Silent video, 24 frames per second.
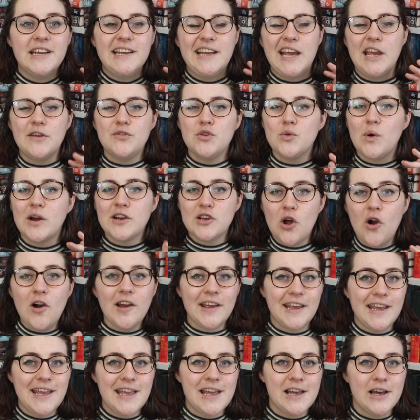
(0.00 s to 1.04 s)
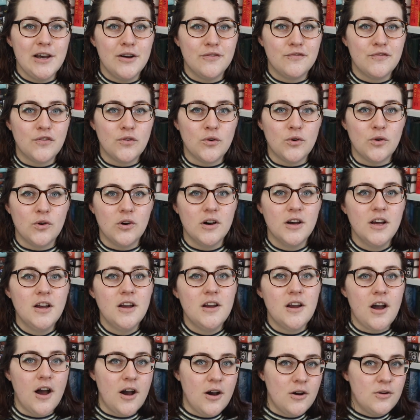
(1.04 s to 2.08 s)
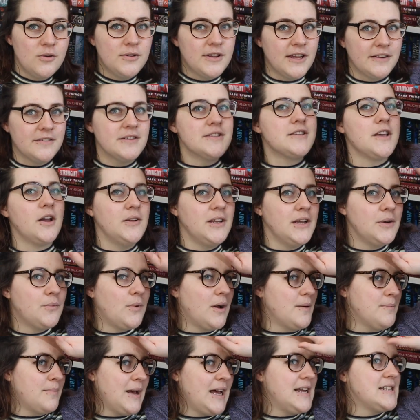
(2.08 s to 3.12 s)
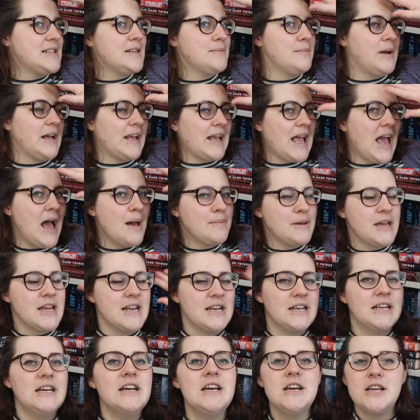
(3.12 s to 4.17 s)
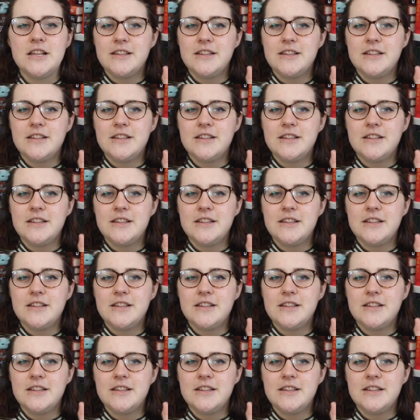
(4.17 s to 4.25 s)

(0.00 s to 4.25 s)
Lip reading: If you are not here for, oh, there is only one bed in my cabin,